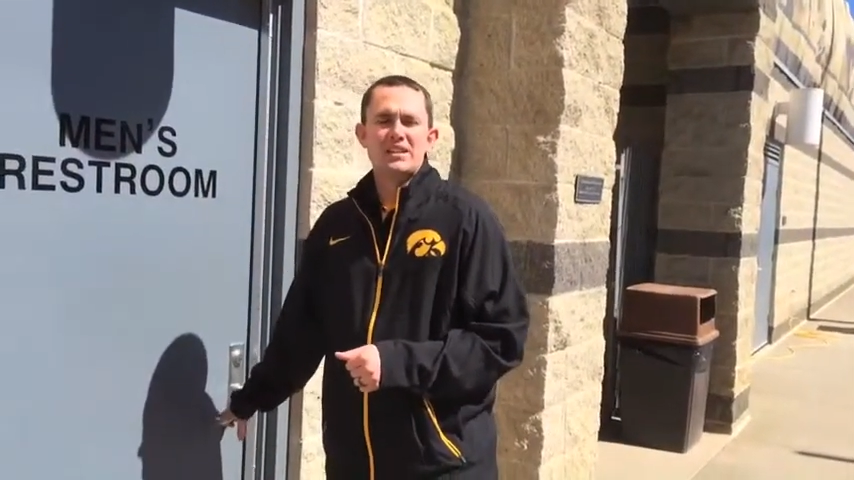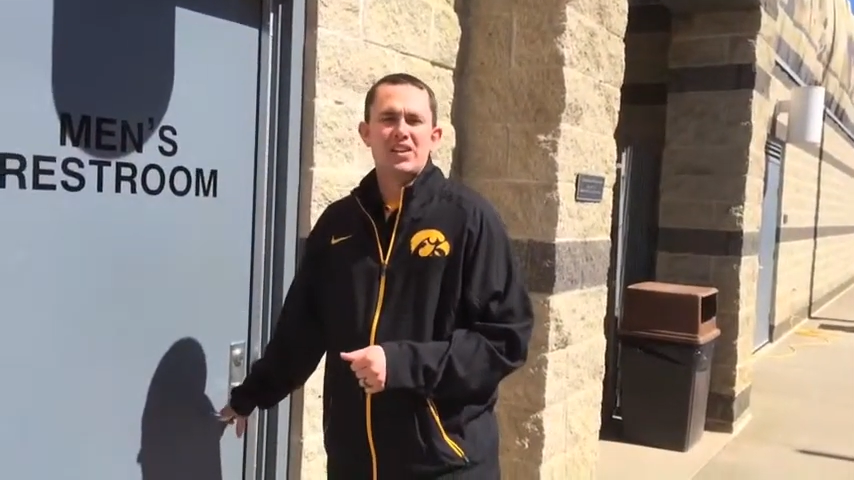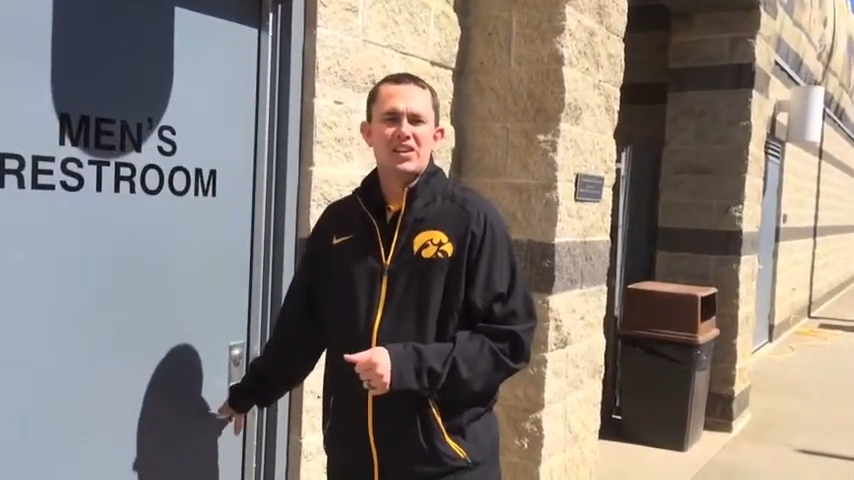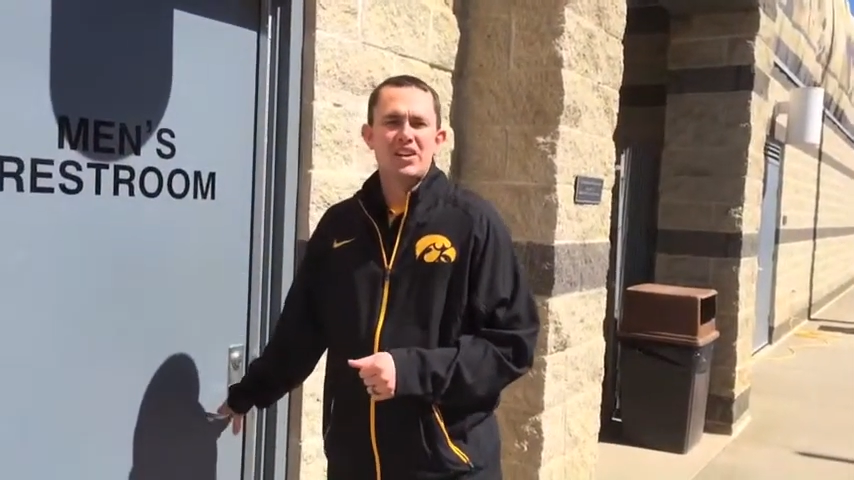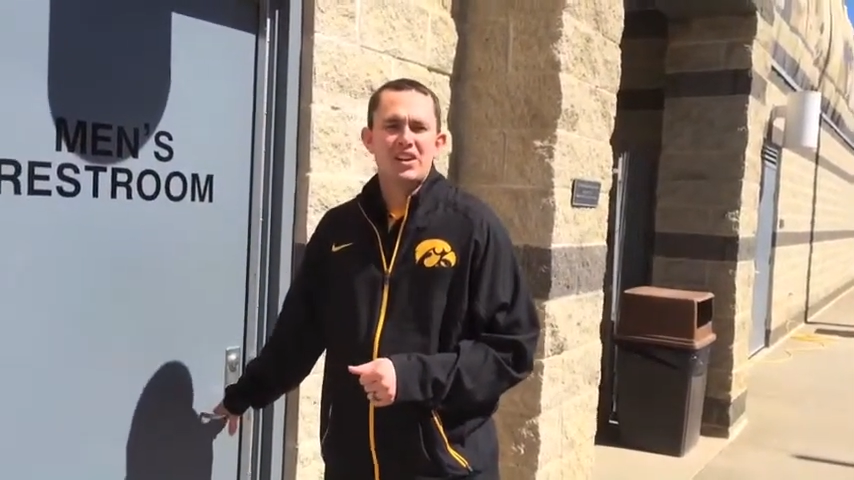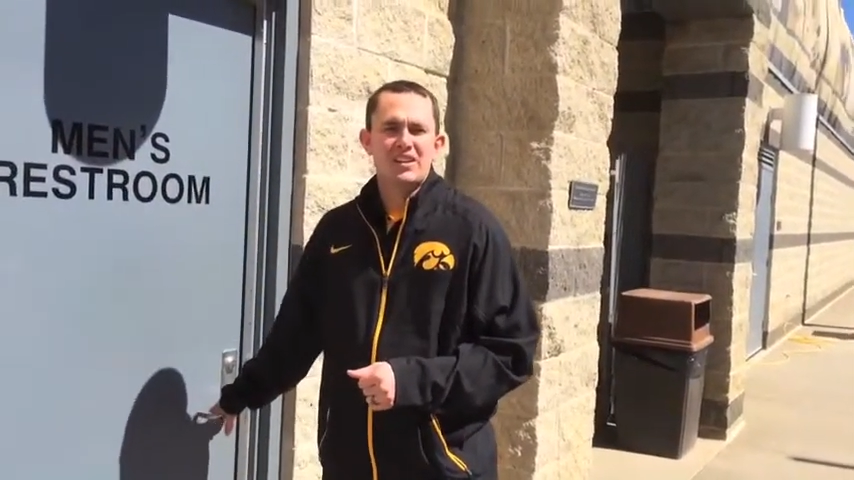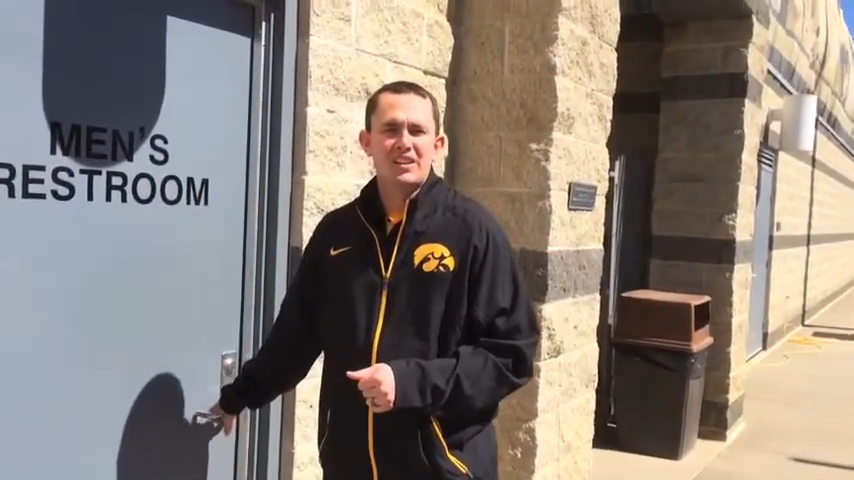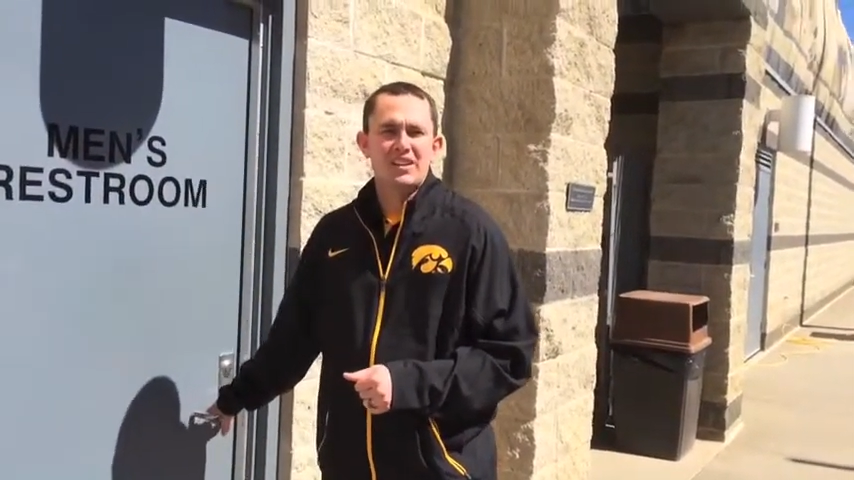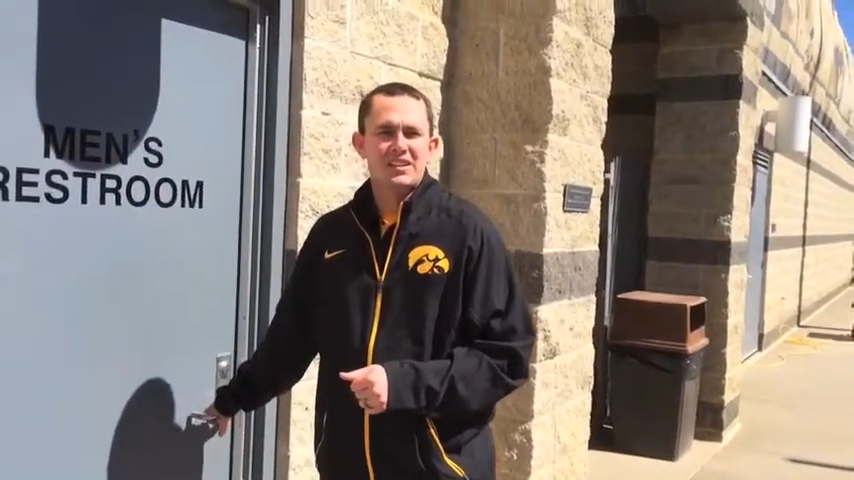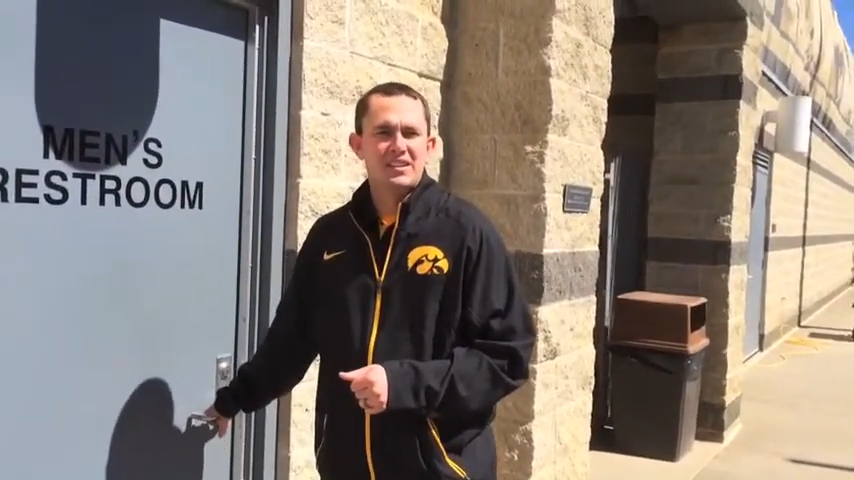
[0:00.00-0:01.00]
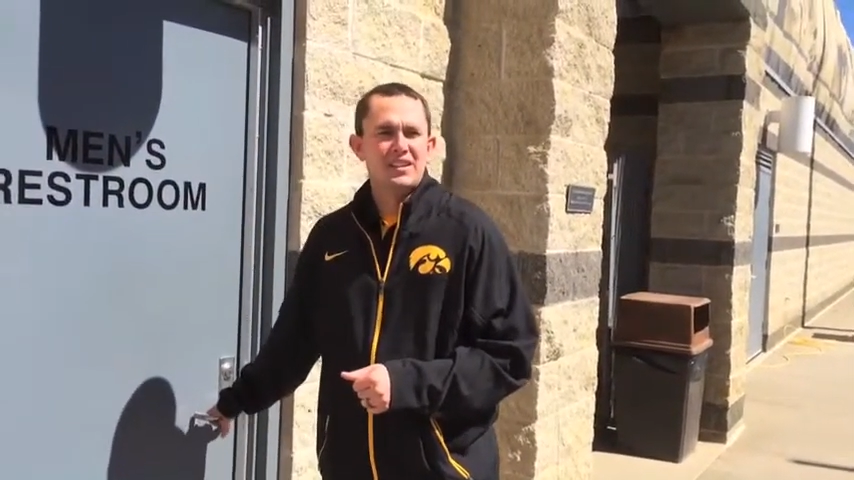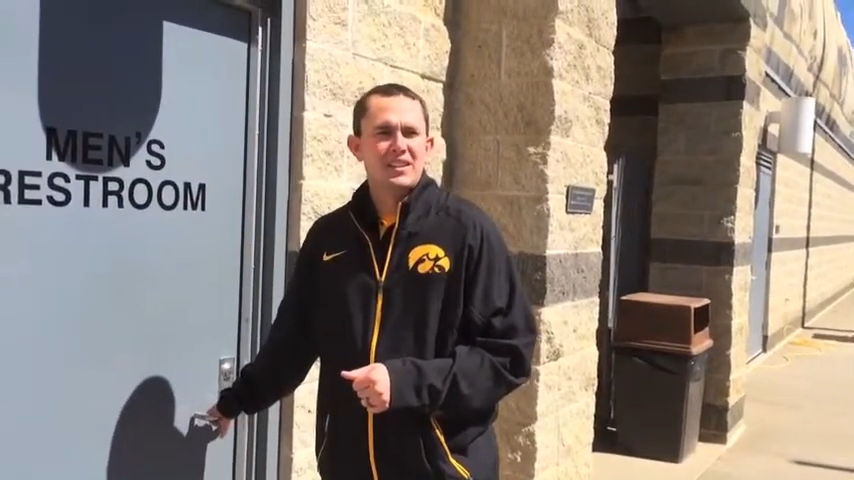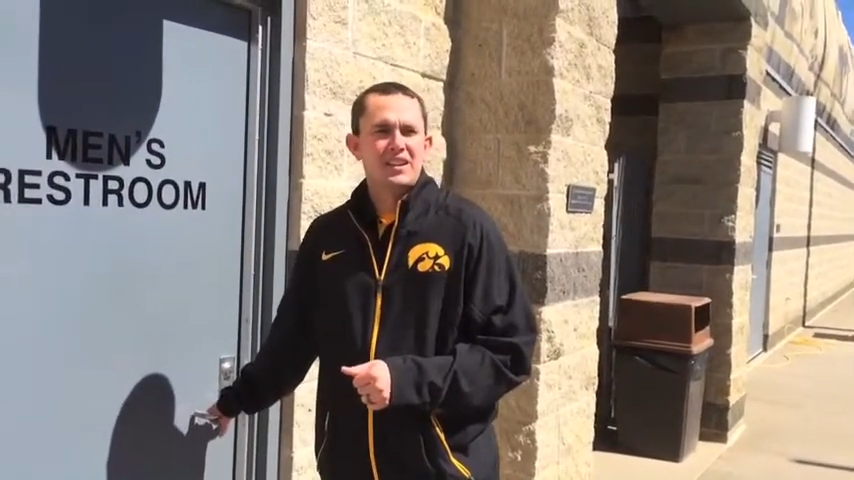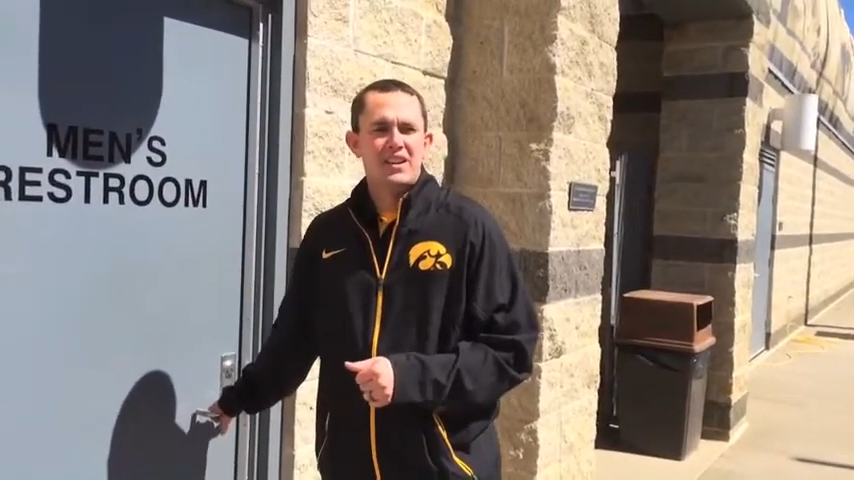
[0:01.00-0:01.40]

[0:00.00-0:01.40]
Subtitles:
to unlock this